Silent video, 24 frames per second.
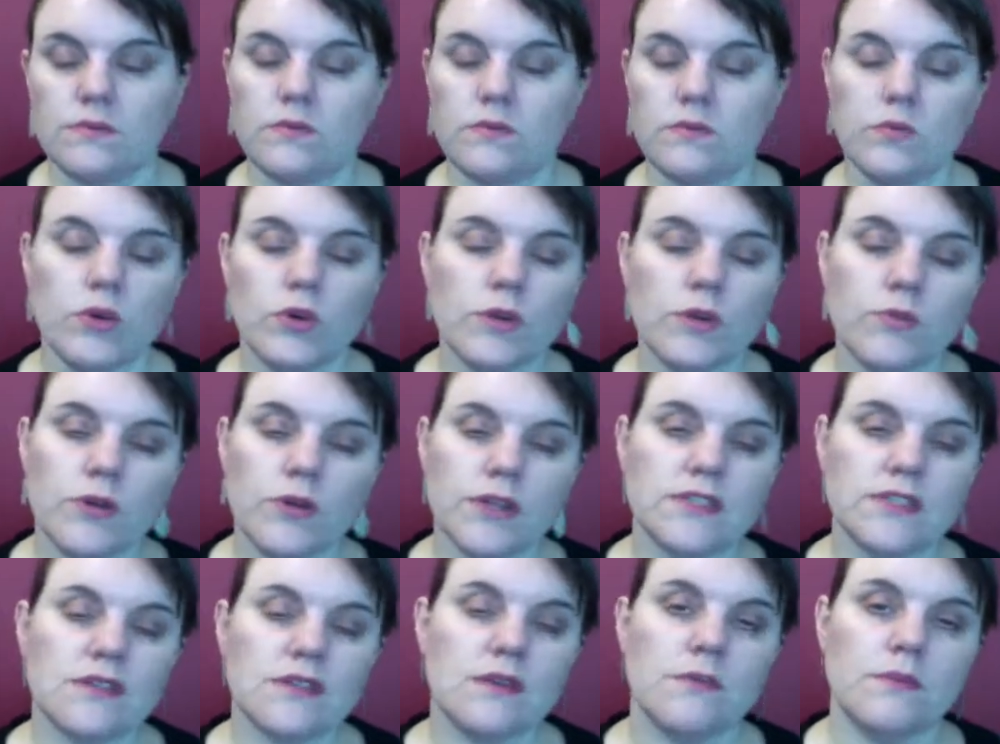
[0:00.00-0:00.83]

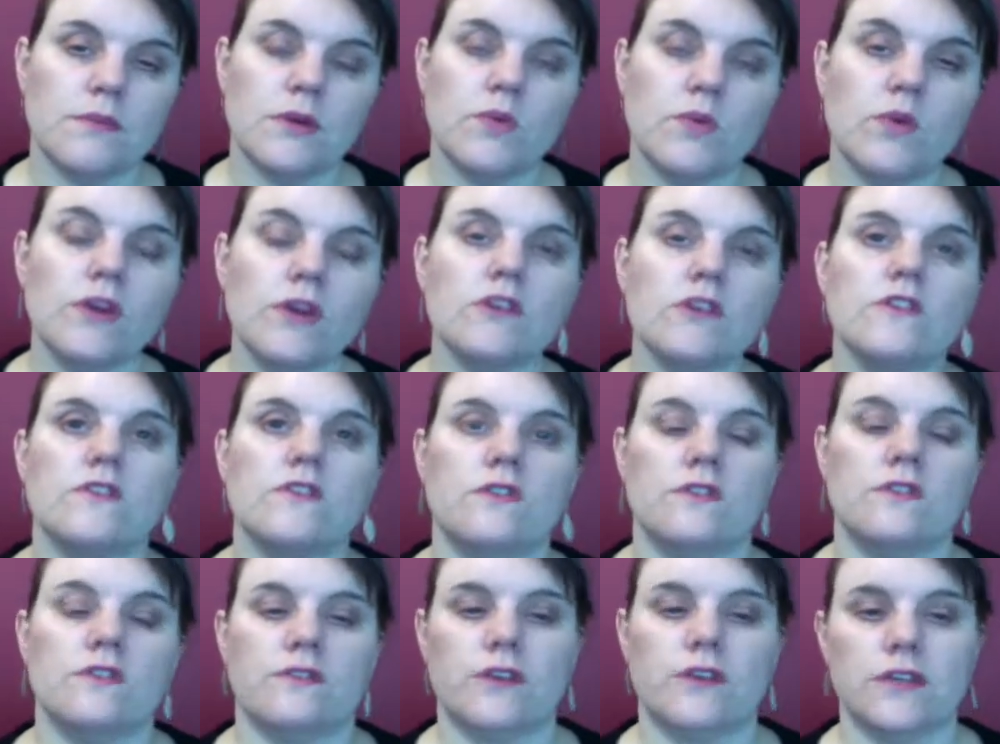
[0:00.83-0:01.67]
WordPress can be
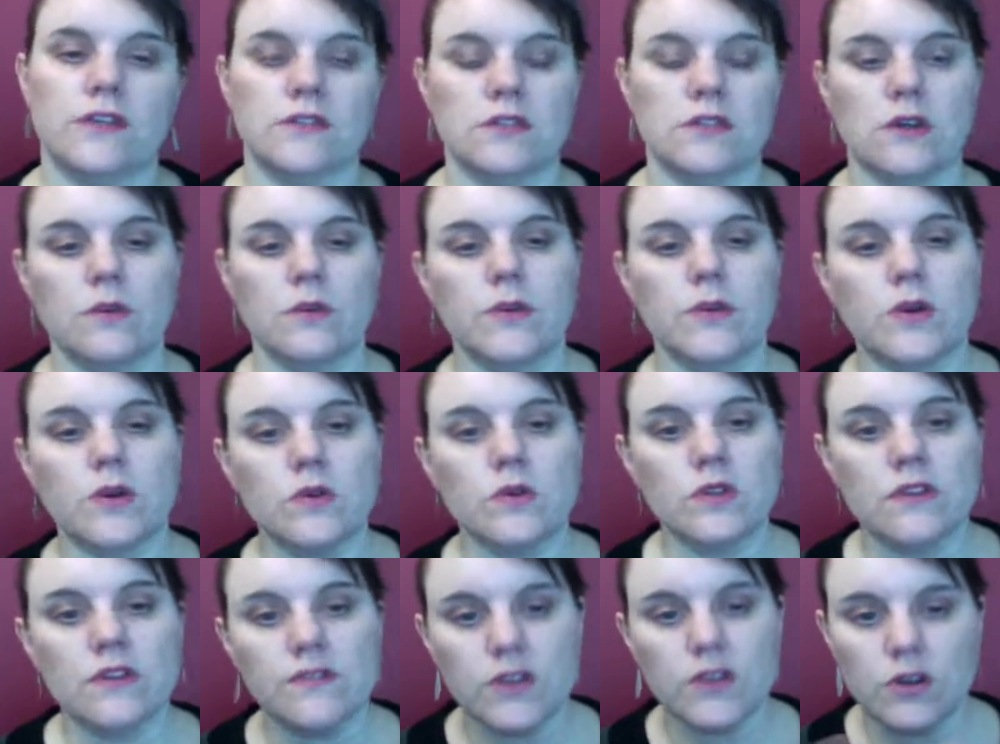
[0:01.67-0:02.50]
wonderful for SEO, but
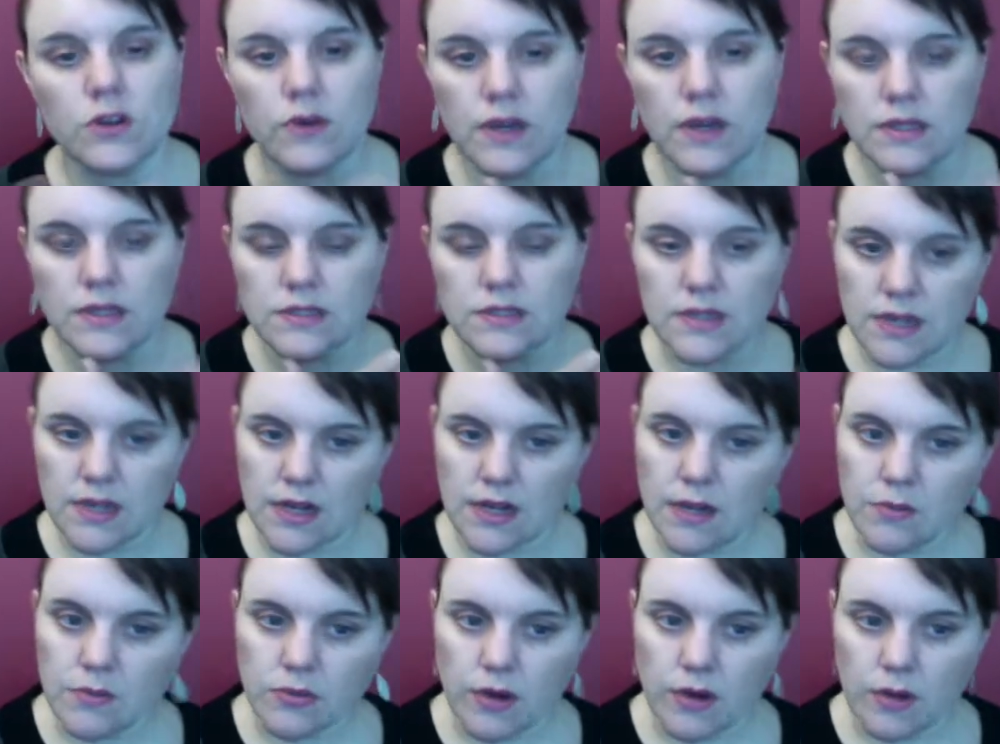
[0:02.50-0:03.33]
only if you know how to set it
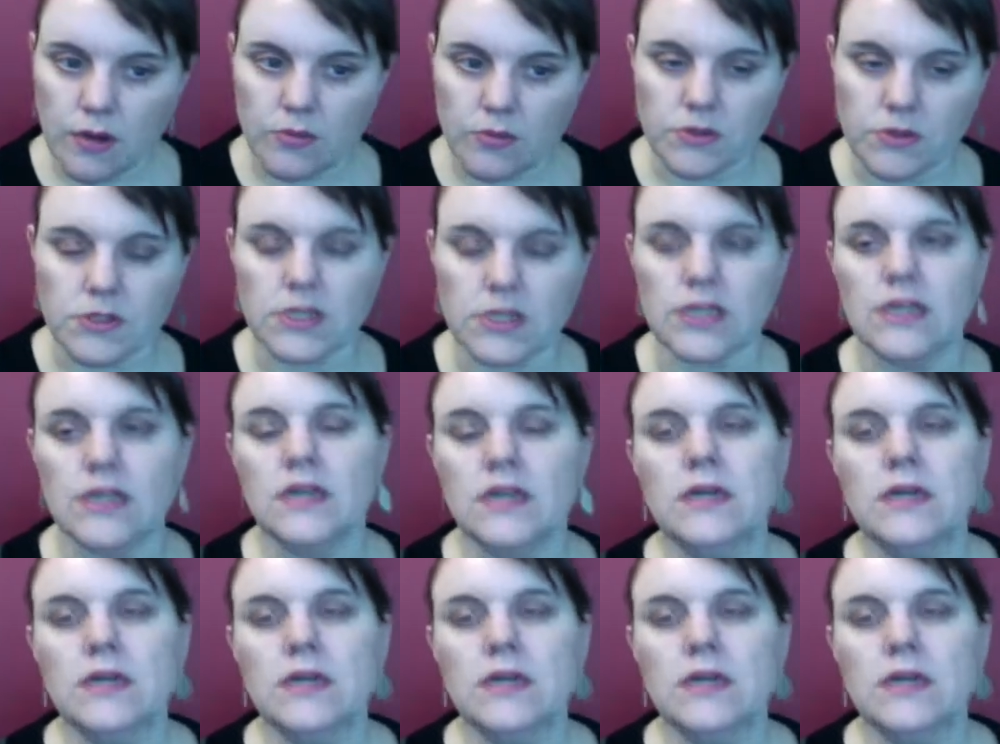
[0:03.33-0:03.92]
up properly.